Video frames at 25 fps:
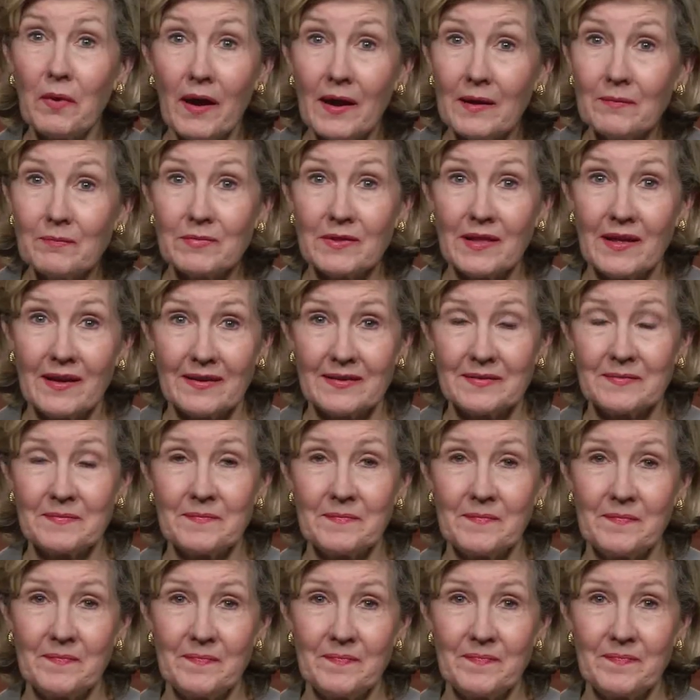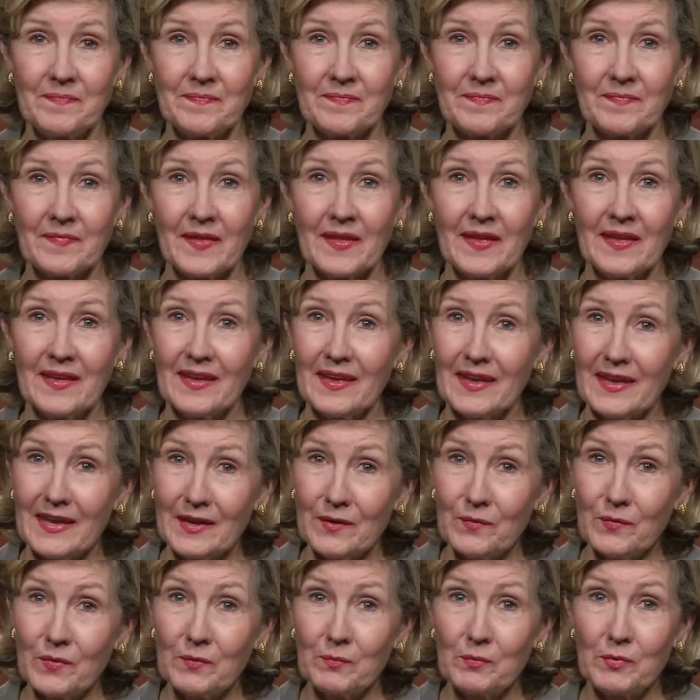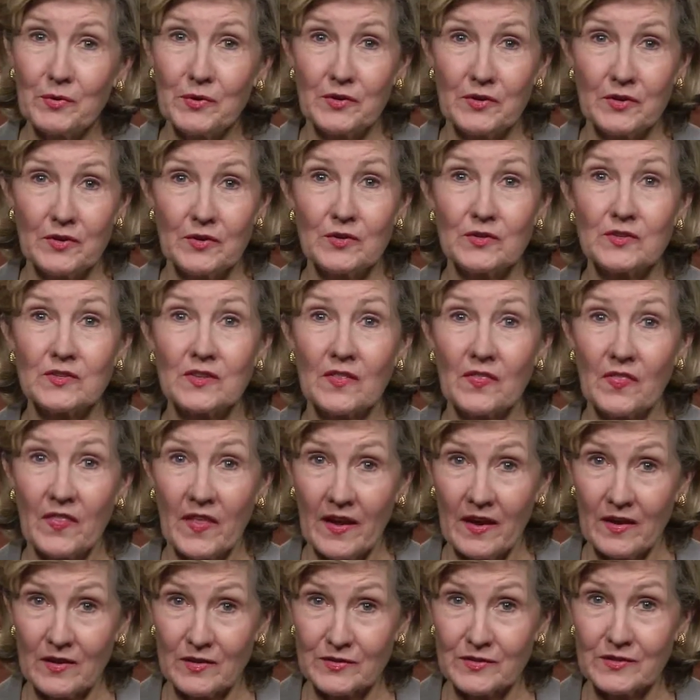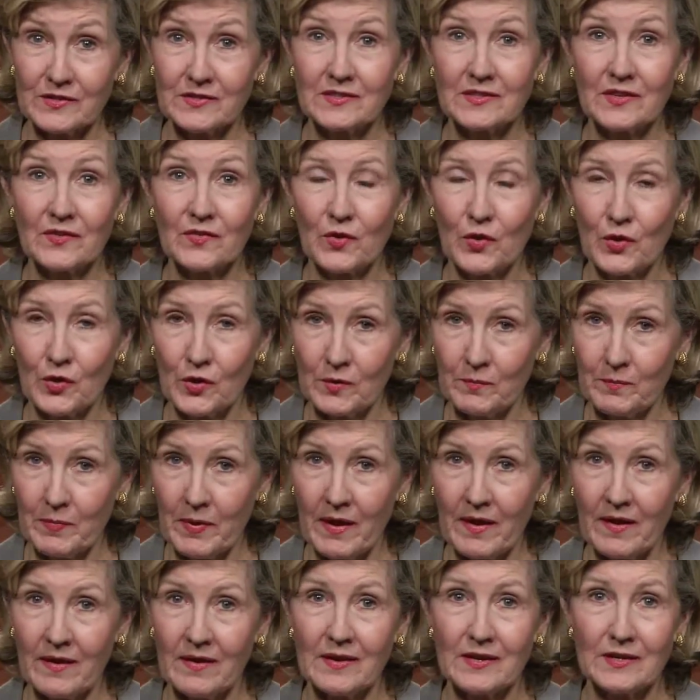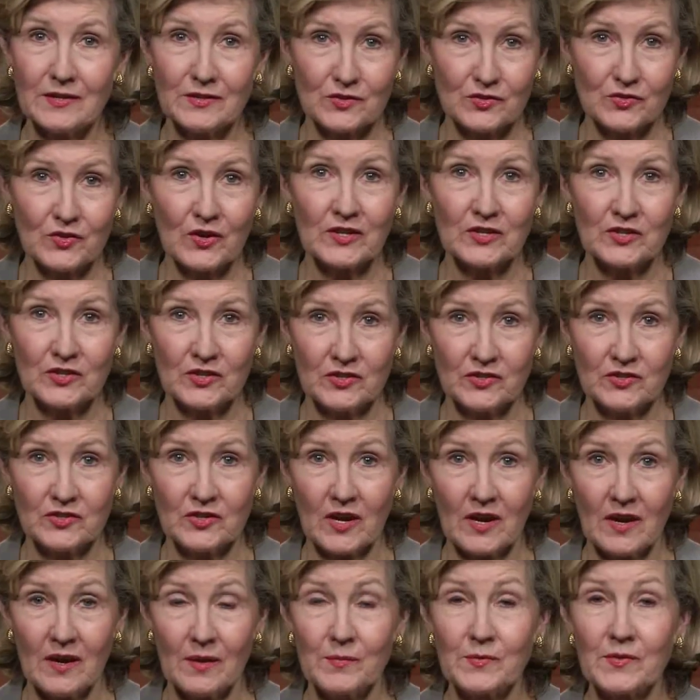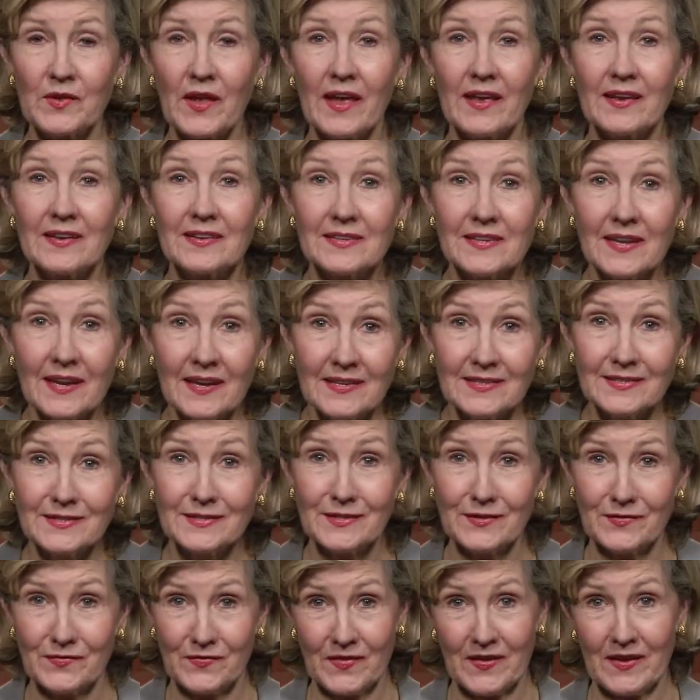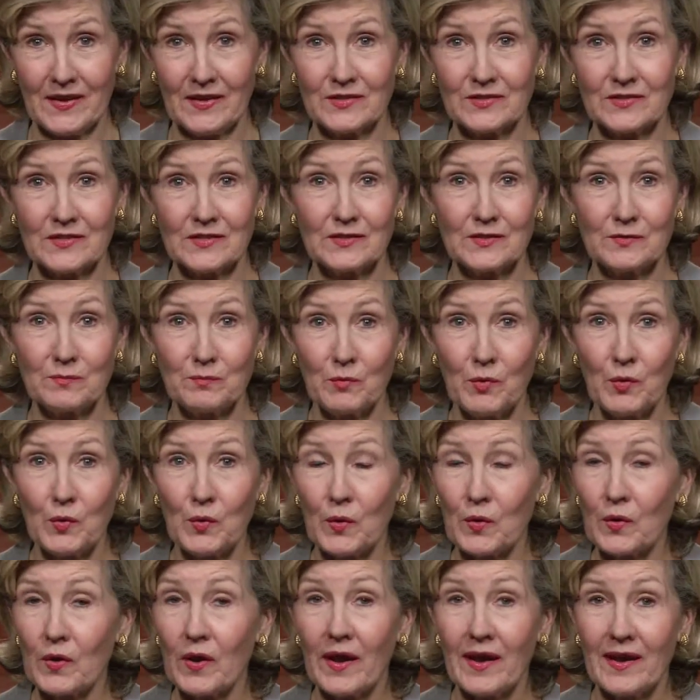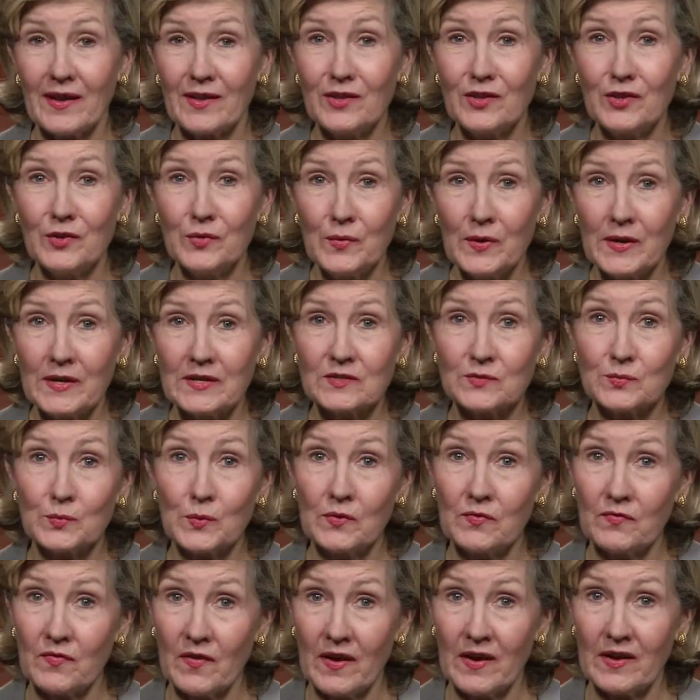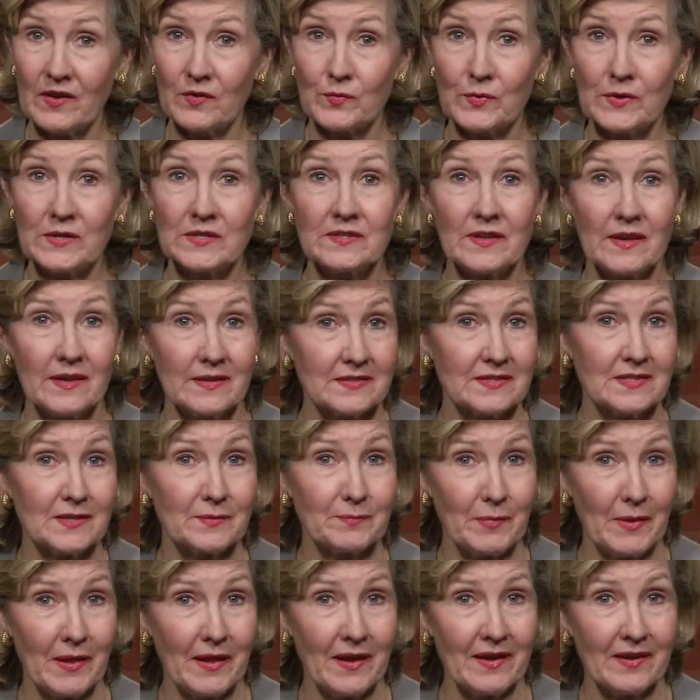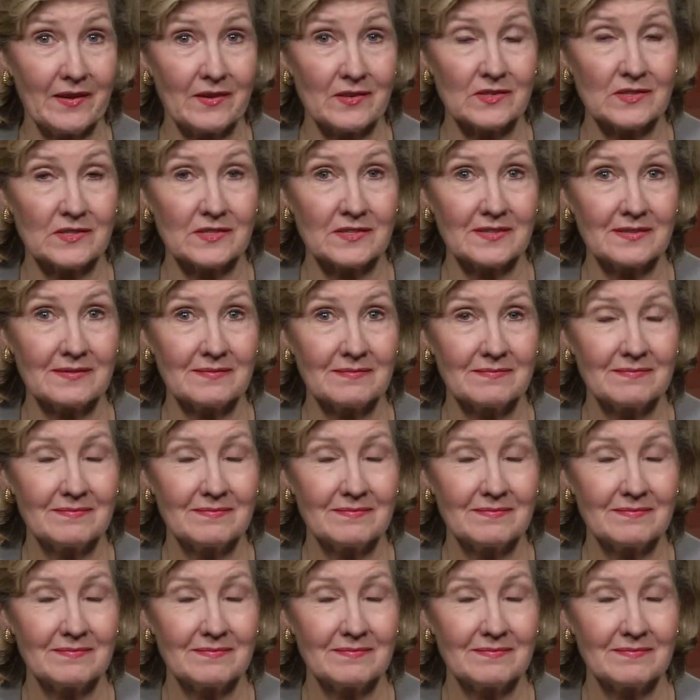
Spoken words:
Pipeline. It would produce thousands of good-paying construction jobs and tens of thousands more at U.S. refineries and suppliers.